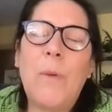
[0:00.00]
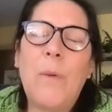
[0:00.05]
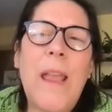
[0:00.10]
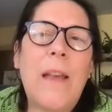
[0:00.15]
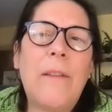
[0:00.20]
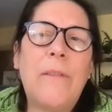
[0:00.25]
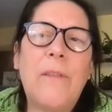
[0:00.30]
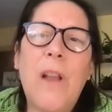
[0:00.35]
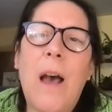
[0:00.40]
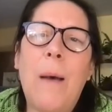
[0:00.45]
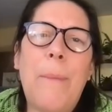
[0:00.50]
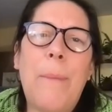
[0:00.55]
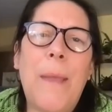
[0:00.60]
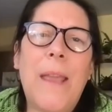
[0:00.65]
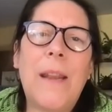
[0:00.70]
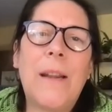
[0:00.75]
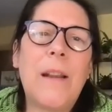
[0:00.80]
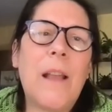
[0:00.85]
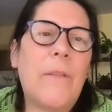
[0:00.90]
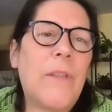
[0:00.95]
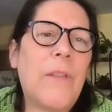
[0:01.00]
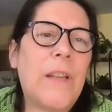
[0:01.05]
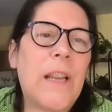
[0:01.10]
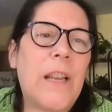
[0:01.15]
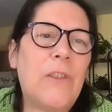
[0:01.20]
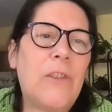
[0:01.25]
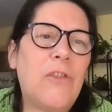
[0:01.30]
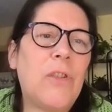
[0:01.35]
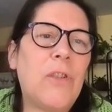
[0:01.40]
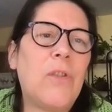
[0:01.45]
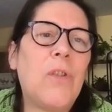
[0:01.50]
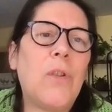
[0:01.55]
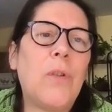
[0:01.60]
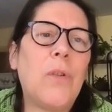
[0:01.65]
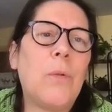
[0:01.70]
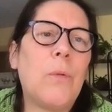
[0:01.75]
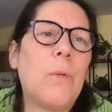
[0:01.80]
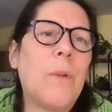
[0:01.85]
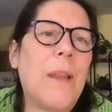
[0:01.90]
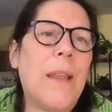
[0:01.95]
we have not paid enough attention
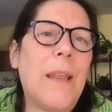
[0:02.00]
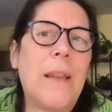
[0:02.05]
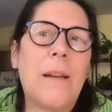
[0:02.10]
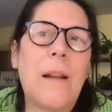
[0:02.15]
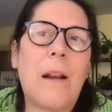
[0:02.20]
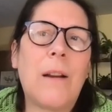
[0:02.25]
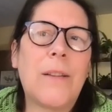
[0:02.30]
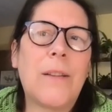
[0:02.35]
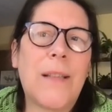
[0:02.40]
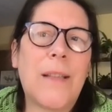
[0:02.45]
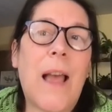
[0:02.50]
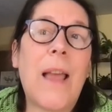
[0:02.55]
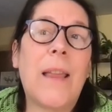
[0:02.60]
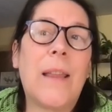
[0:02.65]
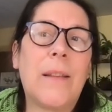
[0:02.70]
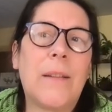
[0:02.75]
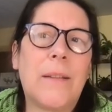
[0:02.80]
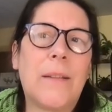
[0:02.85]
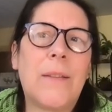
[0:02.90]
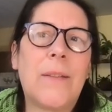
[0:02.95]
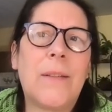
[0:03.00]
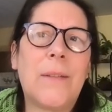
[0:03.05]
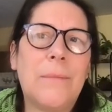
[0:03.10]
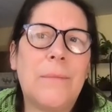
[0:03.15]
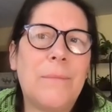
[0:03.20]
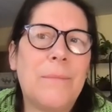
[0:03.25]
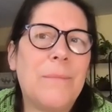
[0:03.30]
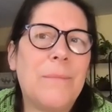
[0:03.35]
to in our science.